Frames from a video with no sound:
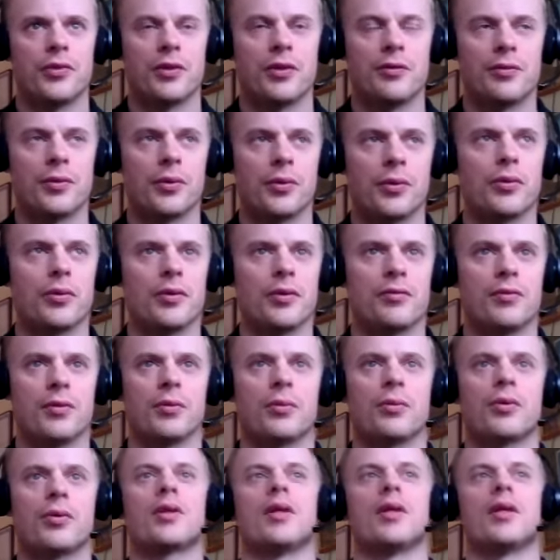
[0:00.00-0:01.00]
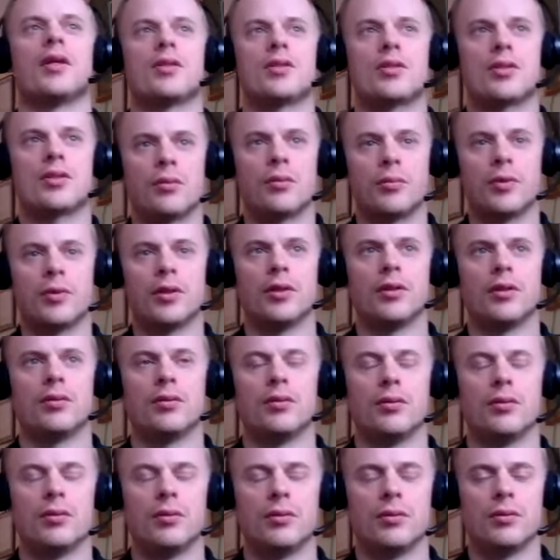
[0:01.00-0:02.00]
if you're looking at somebody
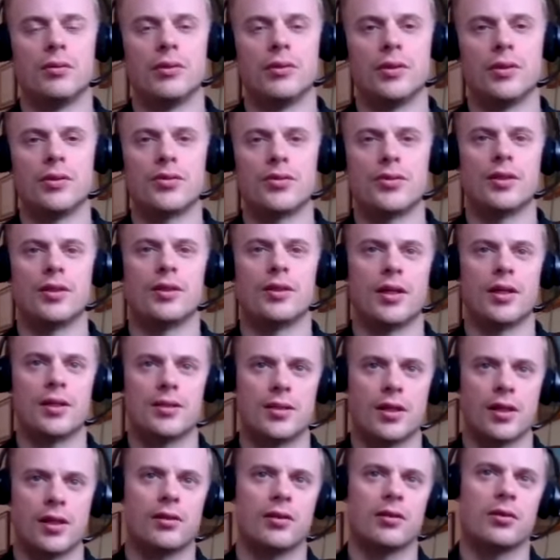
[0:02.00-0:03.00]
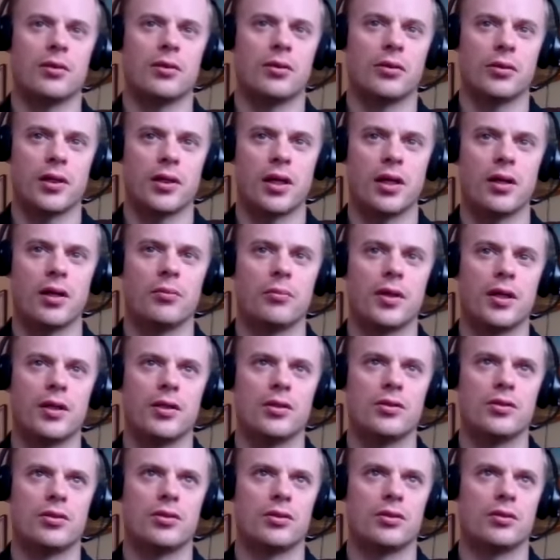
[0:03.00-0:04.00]
who is in that technical account
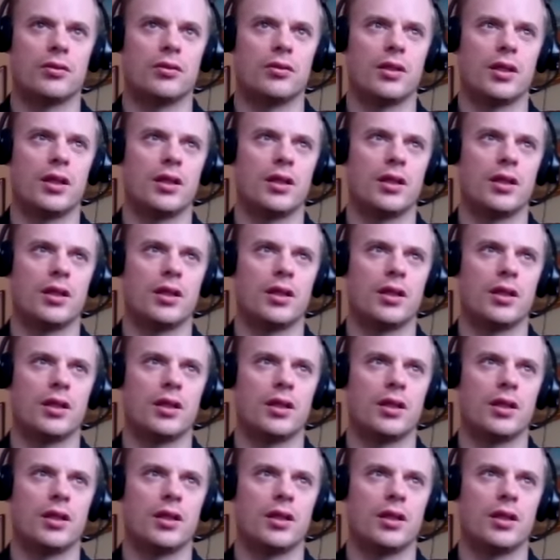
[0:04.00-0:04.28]
manager,